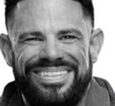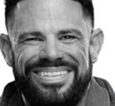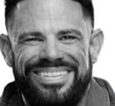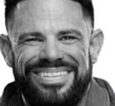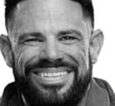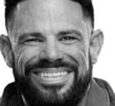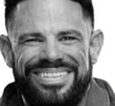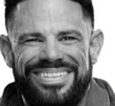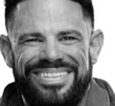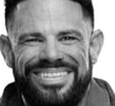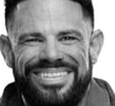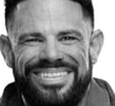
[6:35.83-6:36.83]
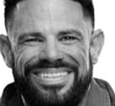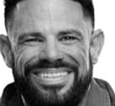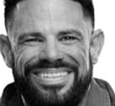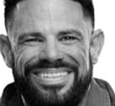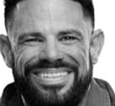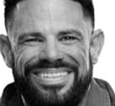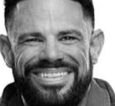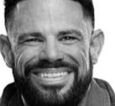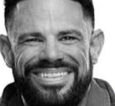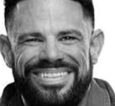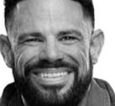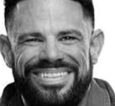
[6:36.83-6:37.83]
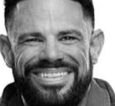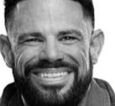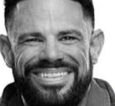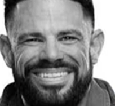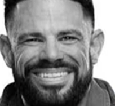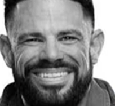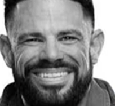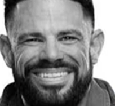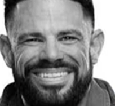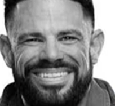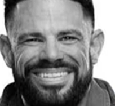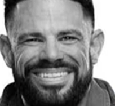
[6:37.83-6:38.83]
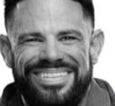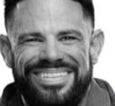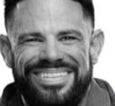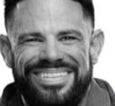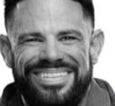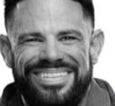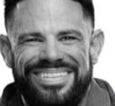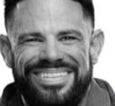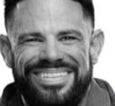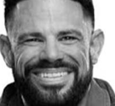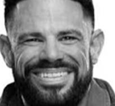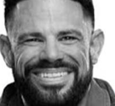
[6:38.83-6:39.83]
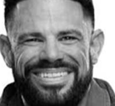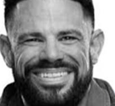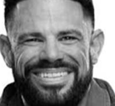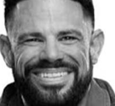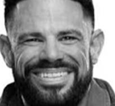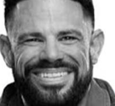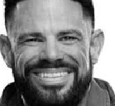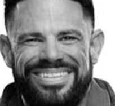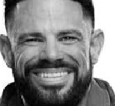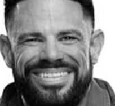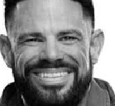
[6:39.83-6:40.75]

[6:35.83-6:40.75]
(no lip movement)